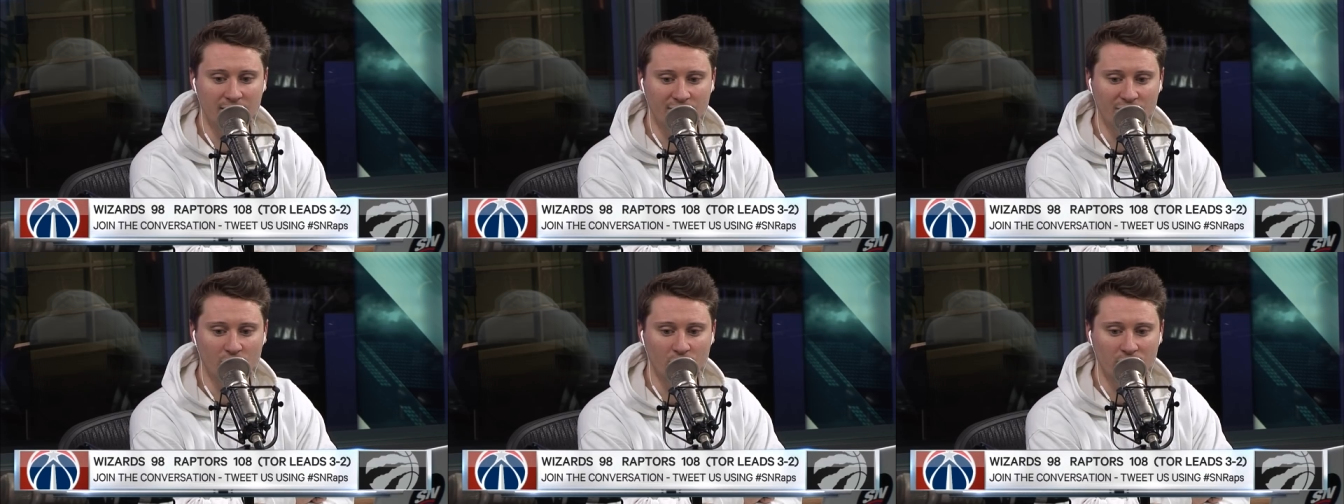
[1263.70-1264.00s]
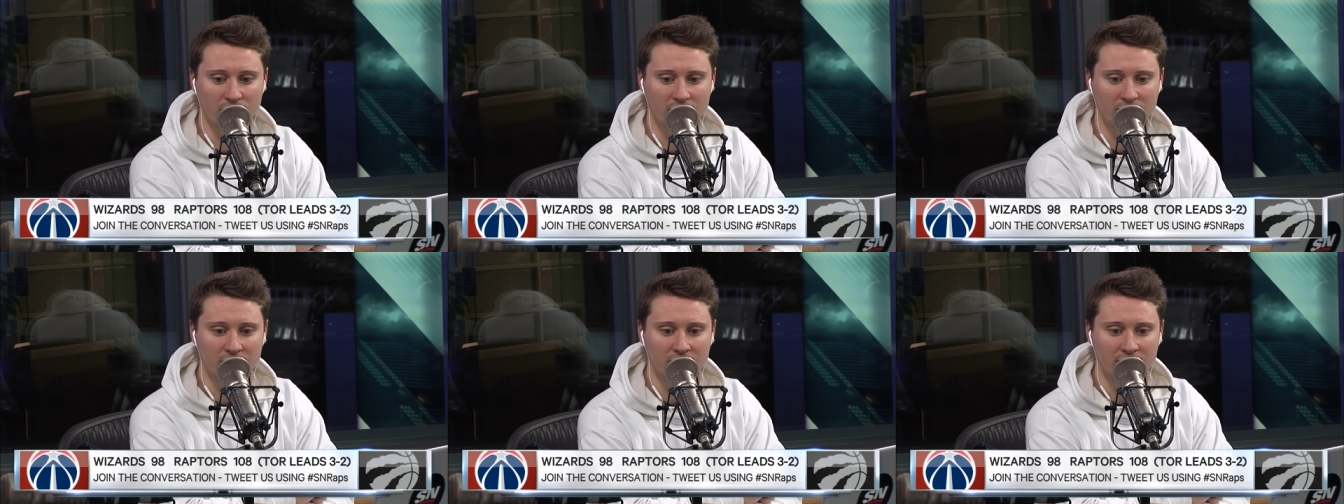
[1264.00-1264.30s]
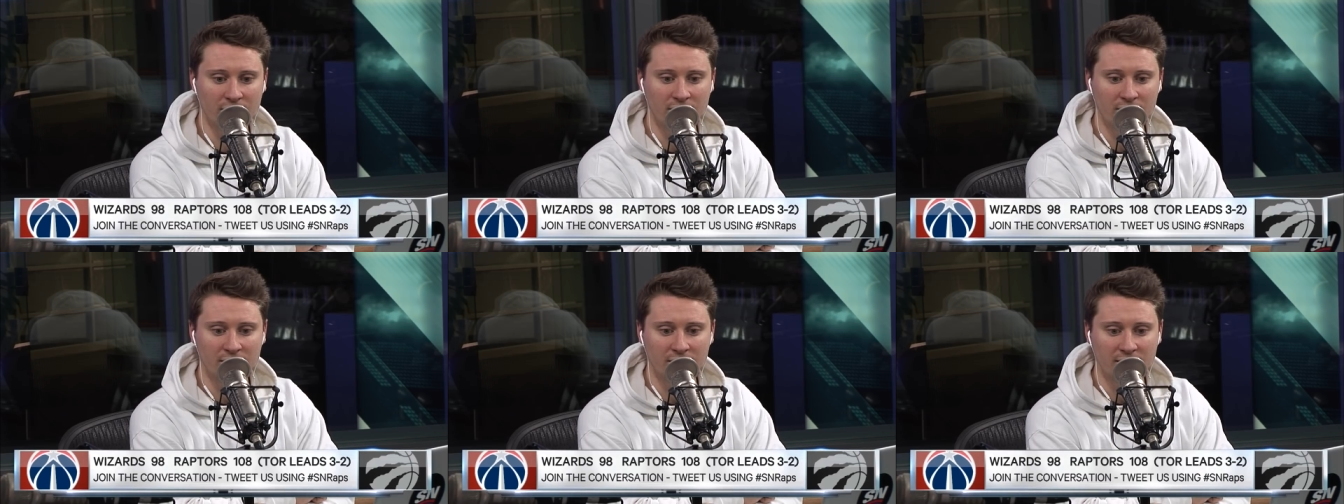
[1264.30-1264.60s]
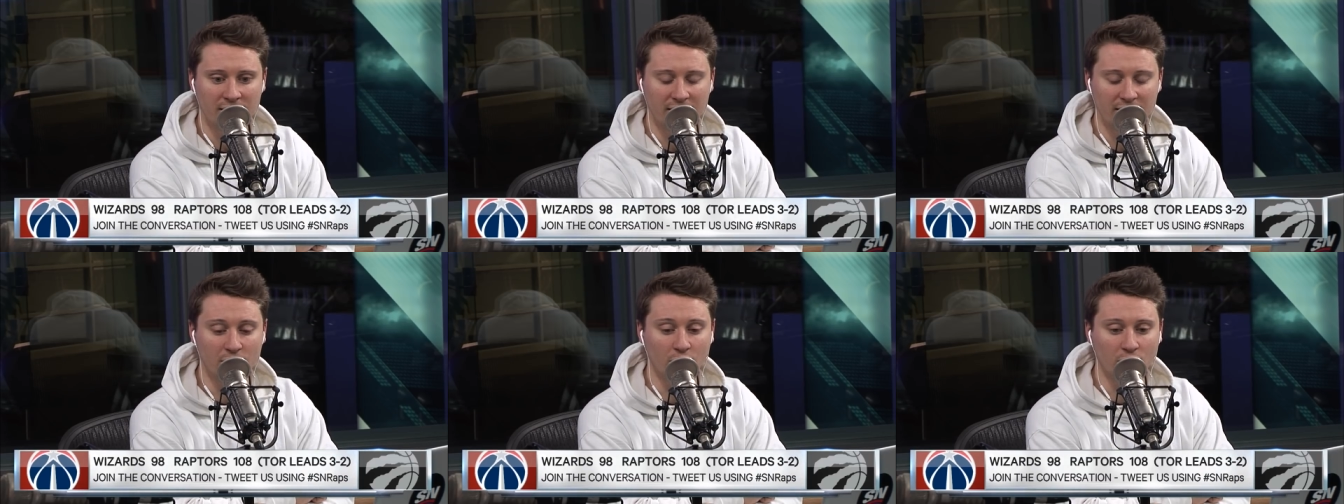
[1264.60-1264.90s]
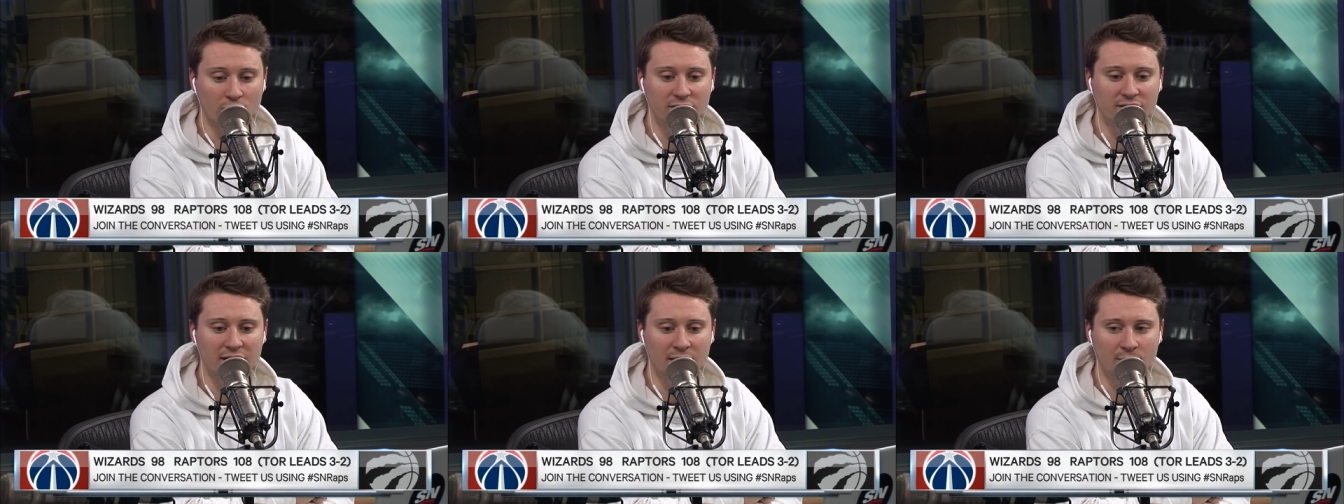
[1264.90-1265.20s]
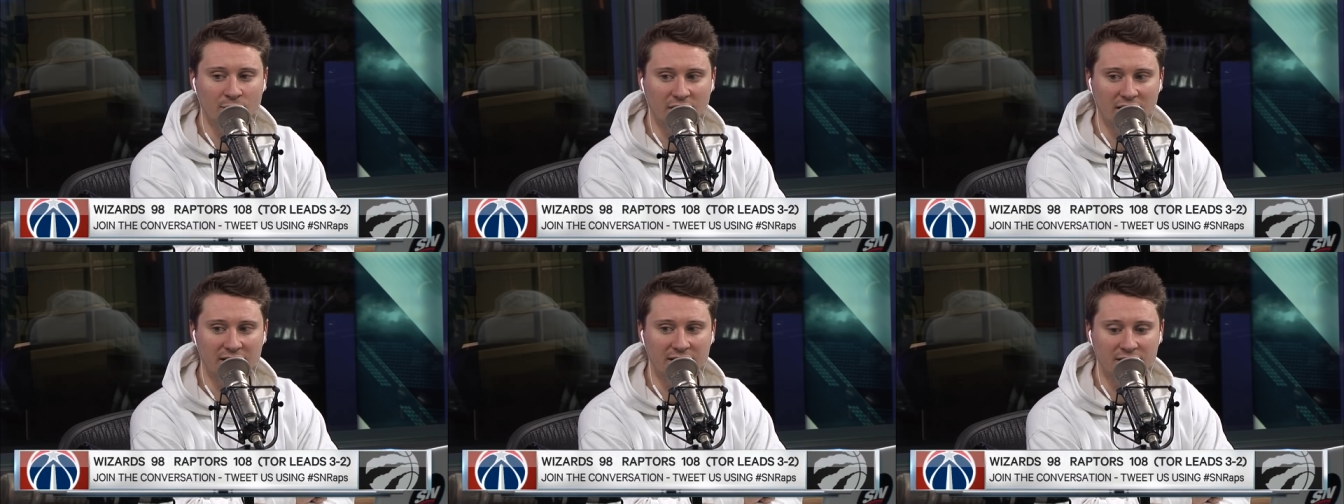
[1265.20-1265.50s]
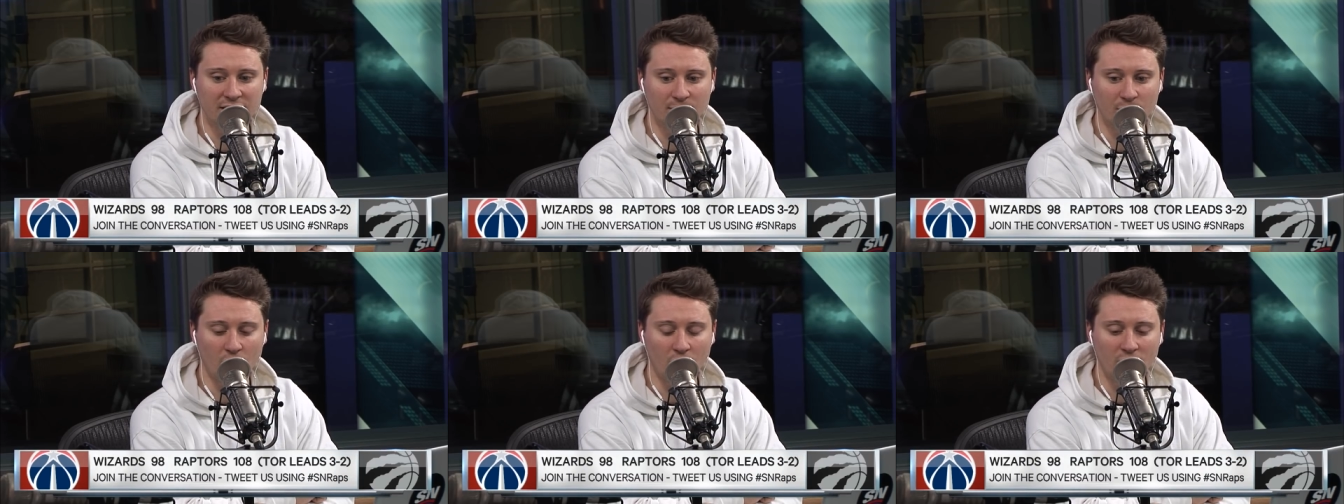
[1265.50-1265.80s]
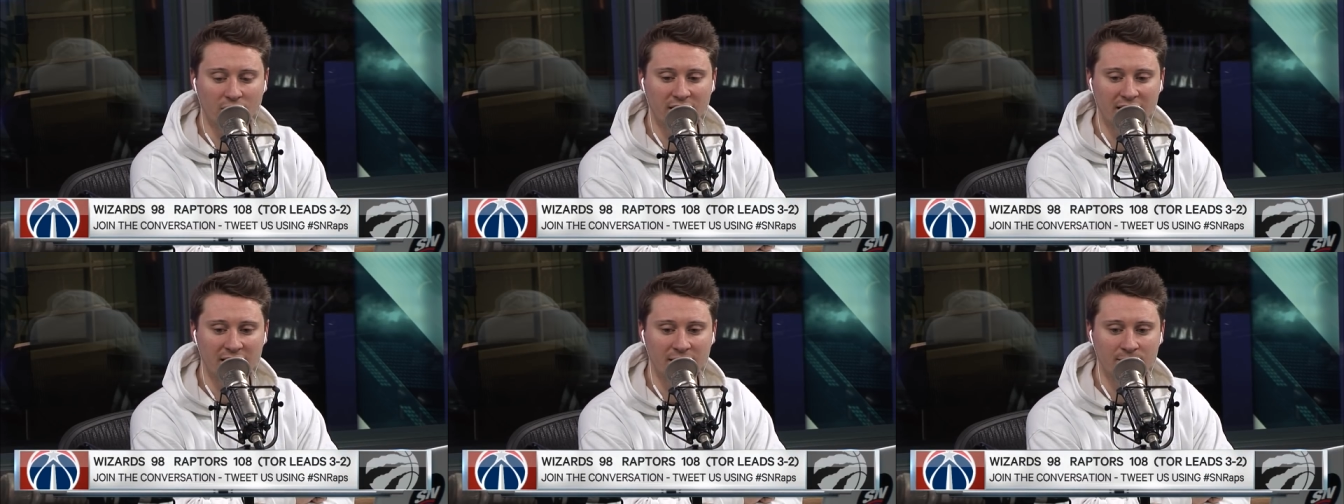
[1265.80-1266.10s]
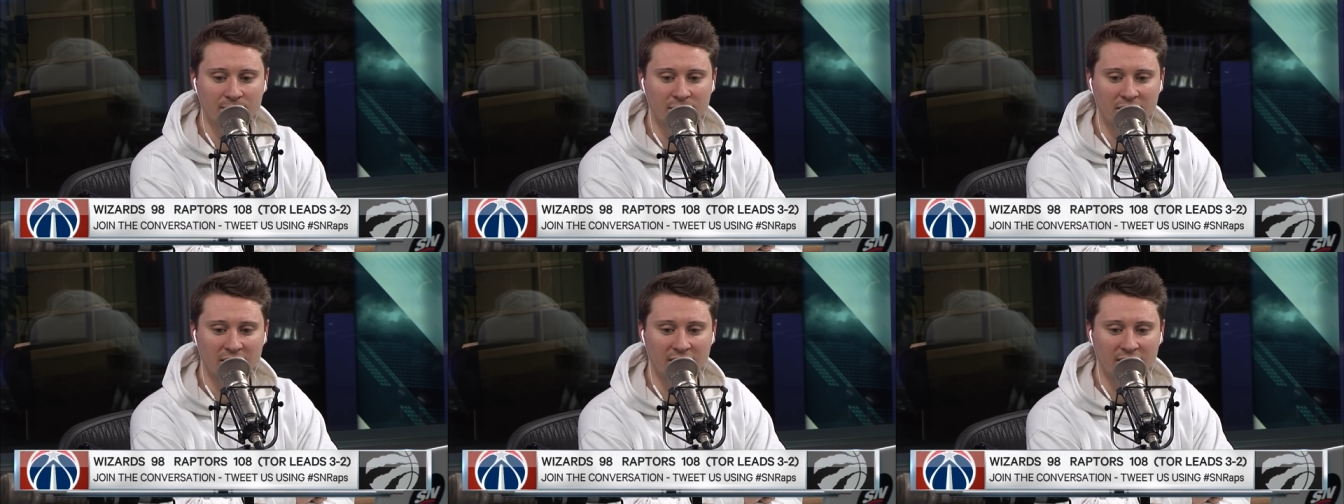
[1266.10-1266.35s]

four. It hurt them late in the ball game.